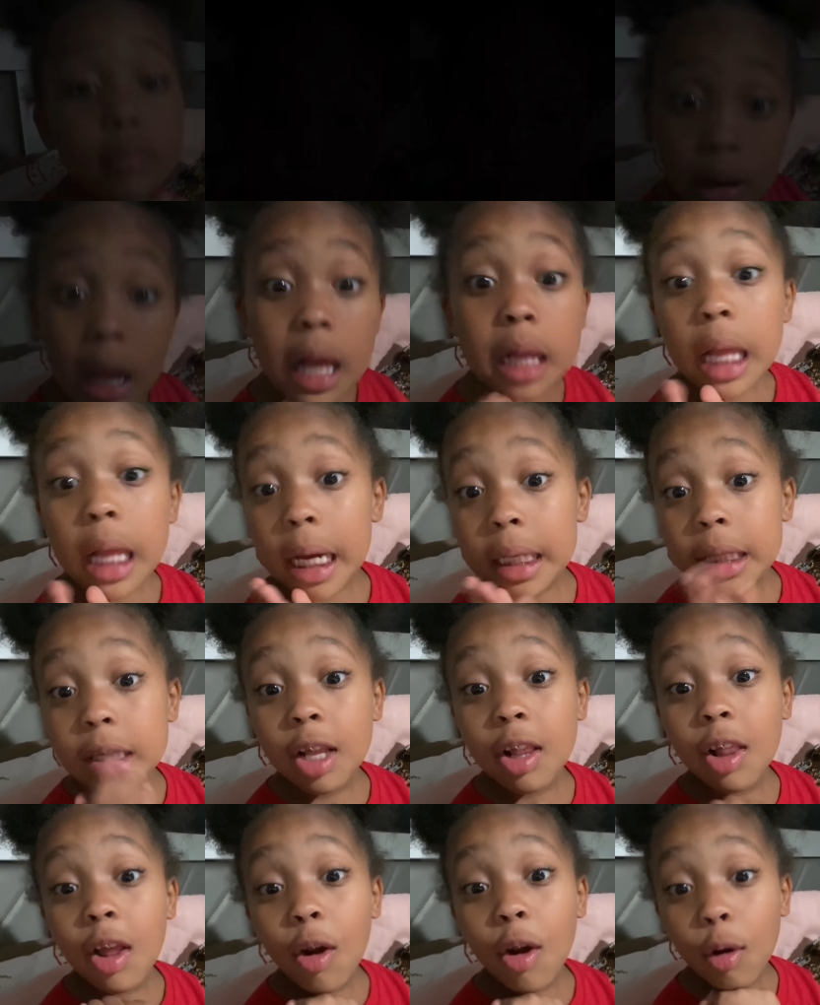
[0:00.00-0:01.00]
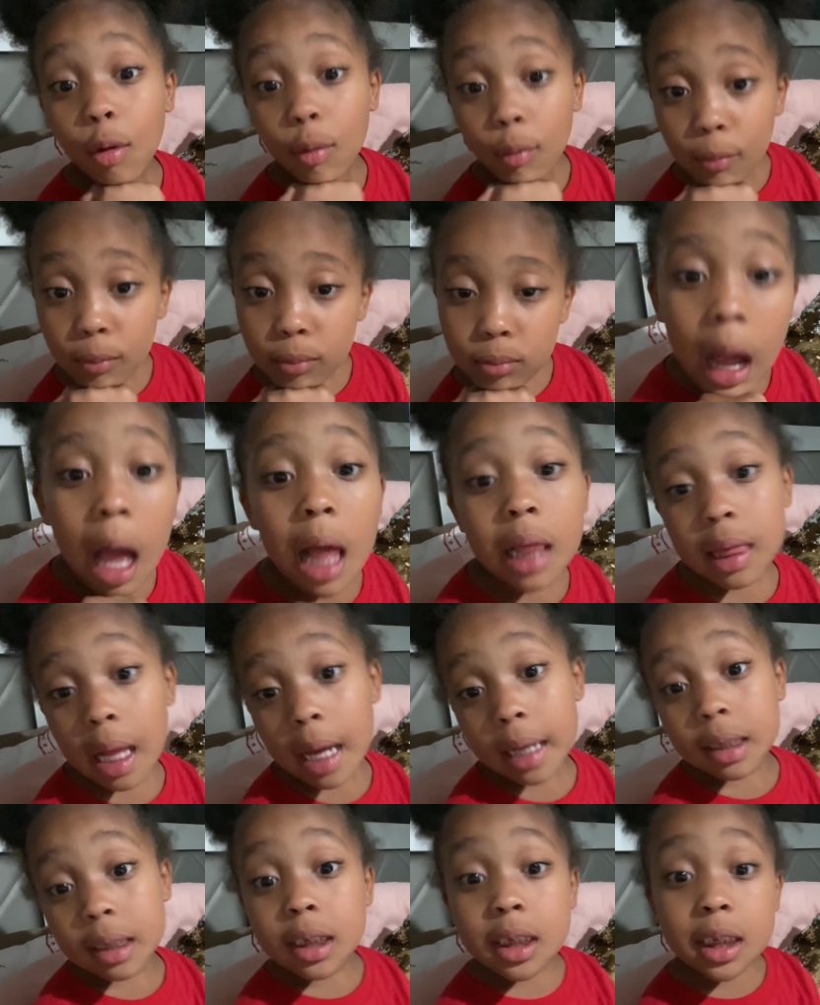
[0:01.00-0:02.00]
I like to learn. I
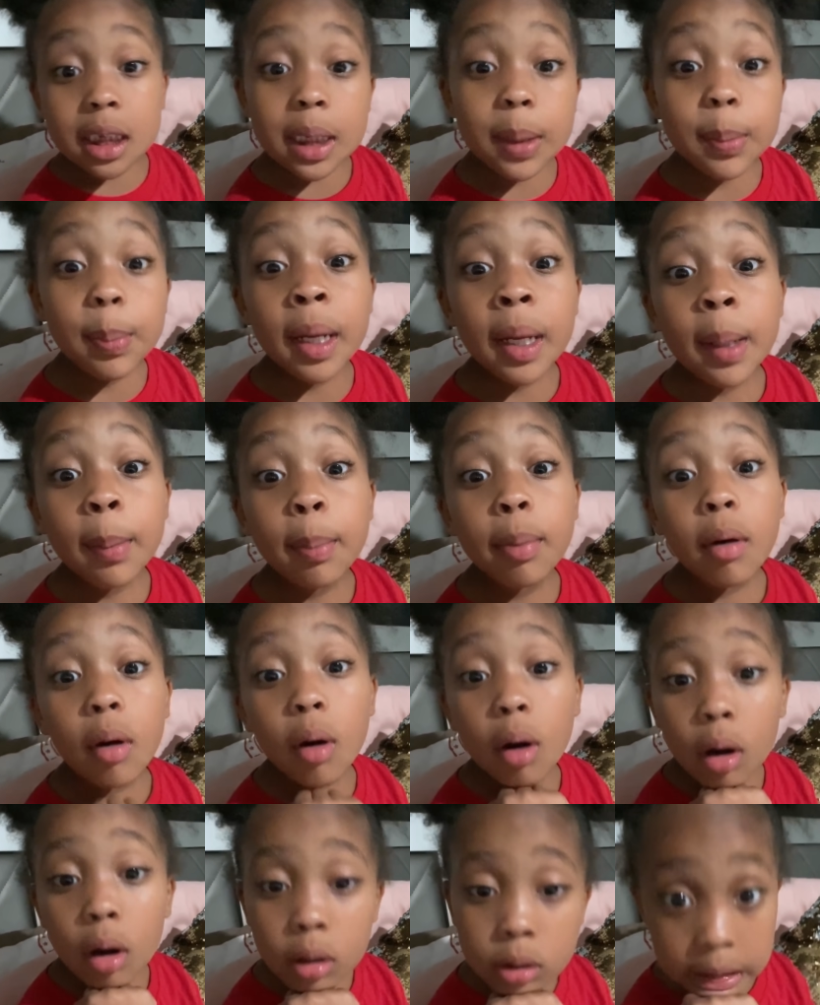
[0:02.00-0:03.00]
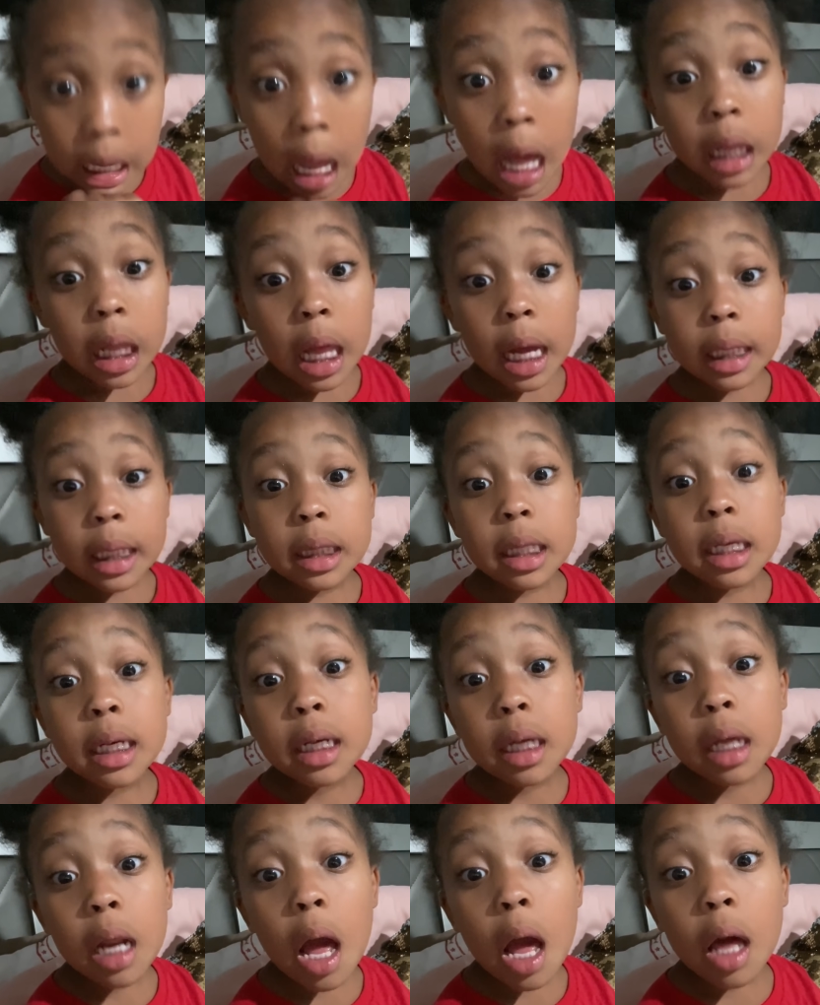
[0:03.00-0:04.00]
like to see people. I like to
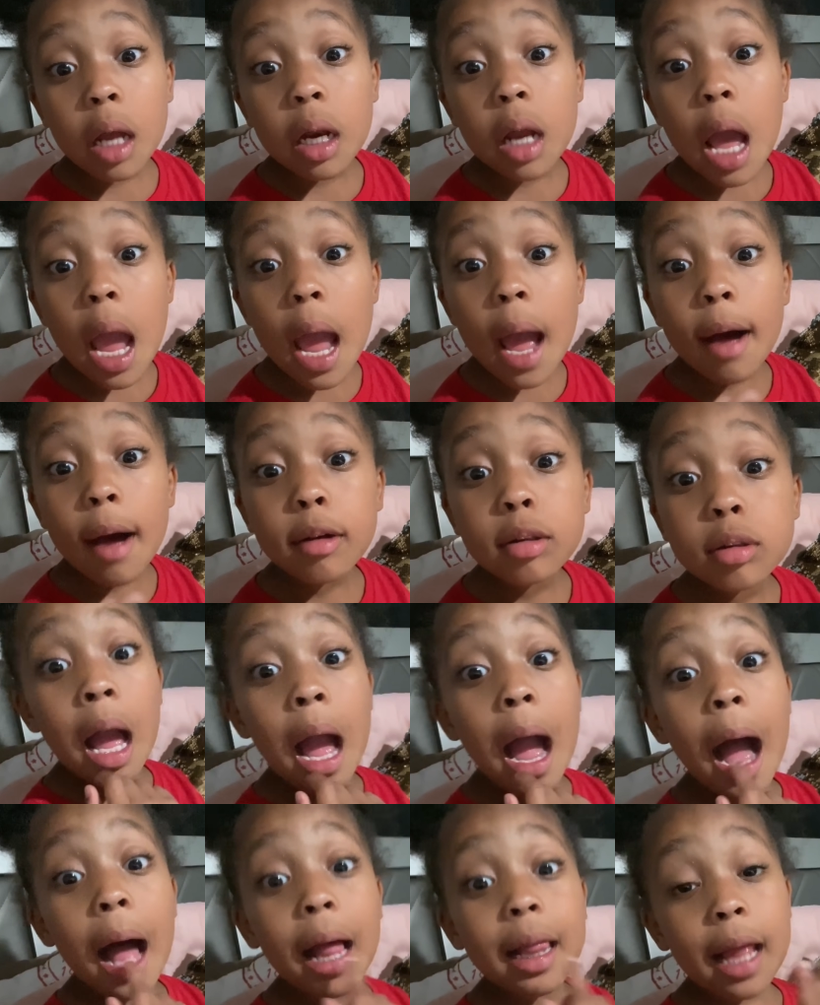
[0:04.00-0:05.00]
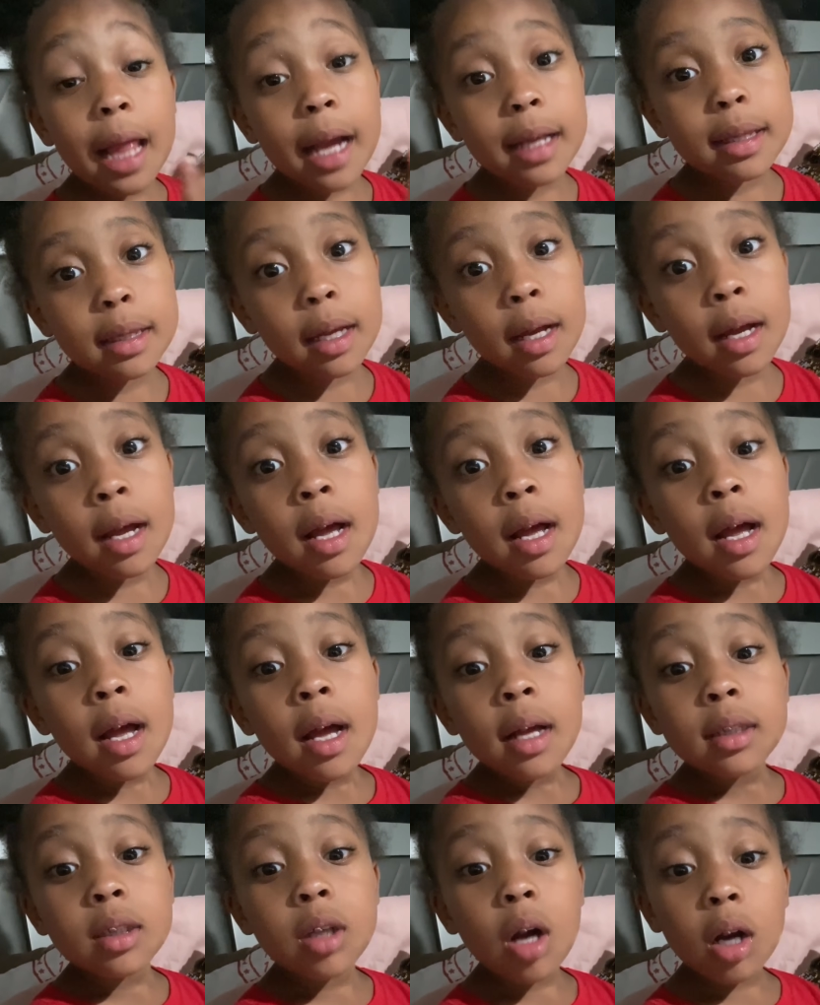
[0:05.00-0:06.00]
get out of house. I like to
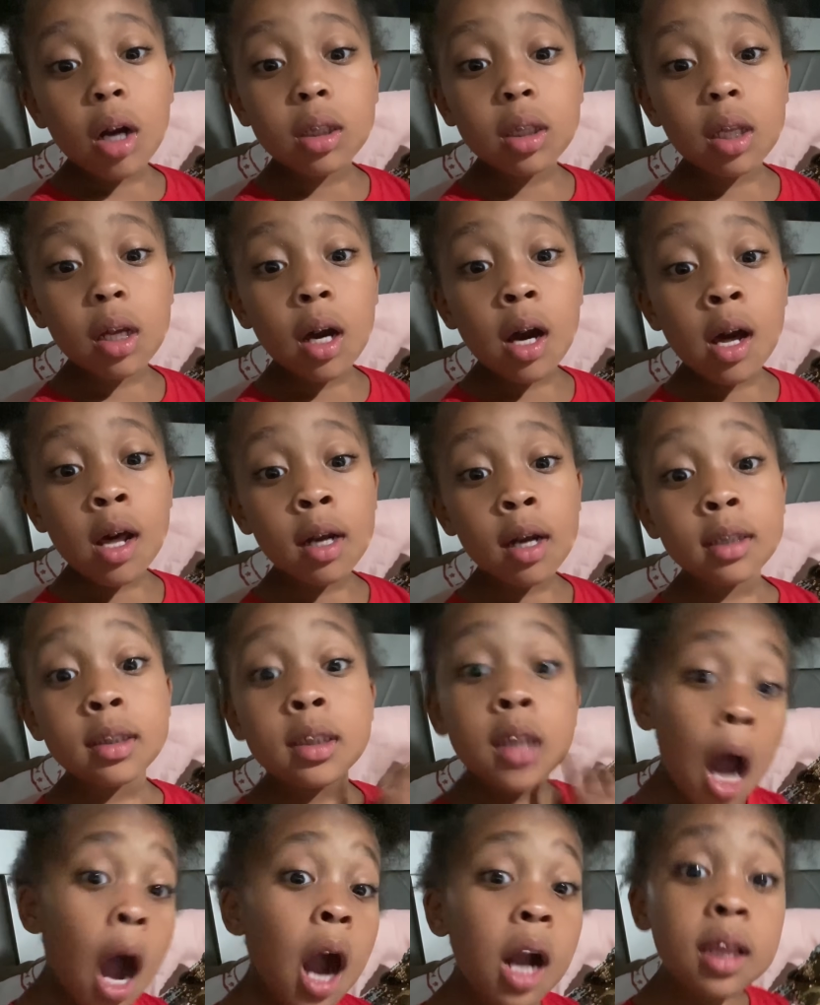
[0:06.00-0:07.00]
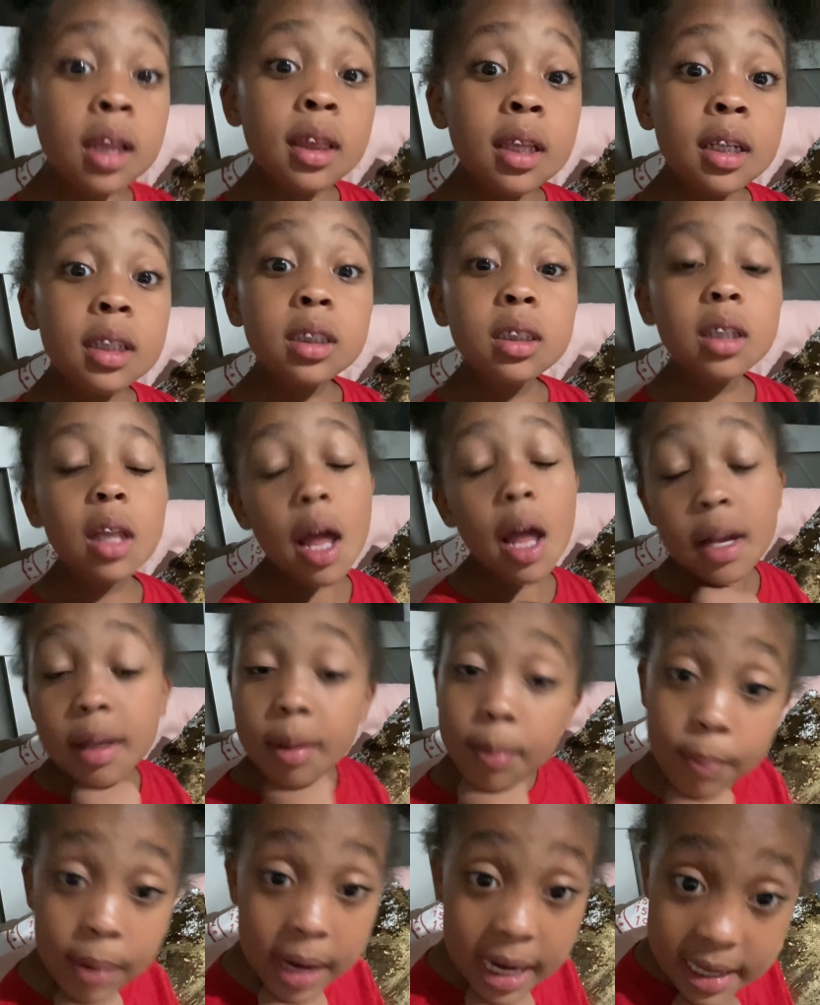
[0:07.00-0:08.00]
talk to other doctors like
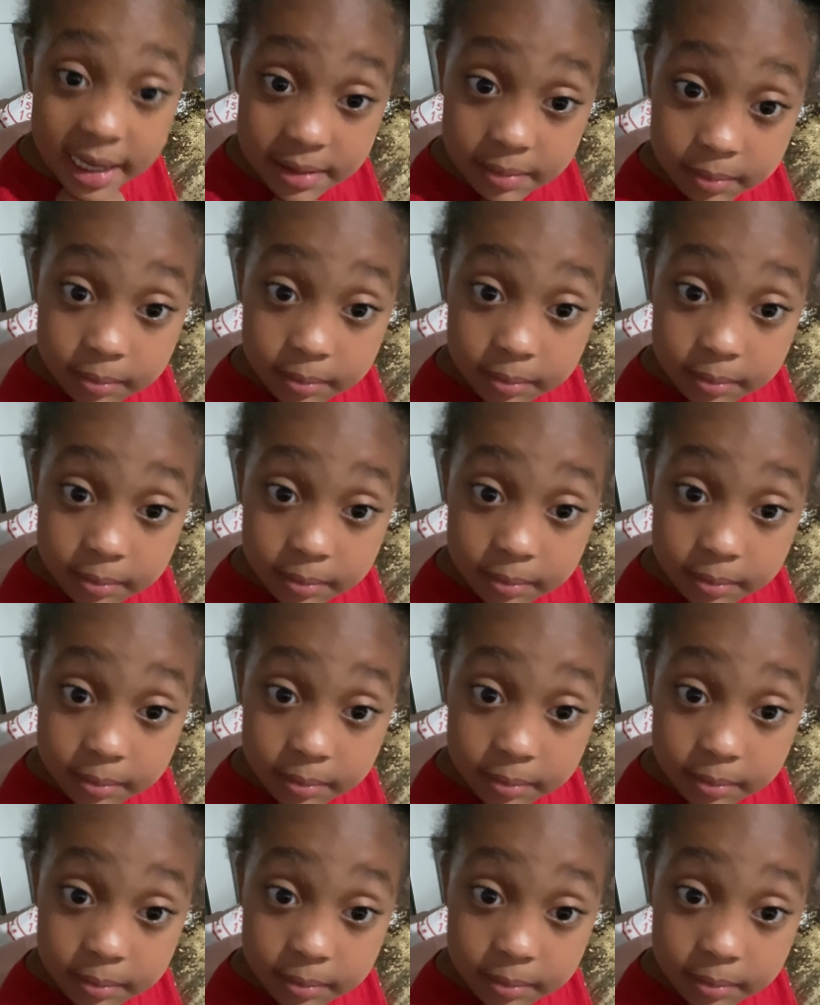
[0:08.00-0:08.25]
me.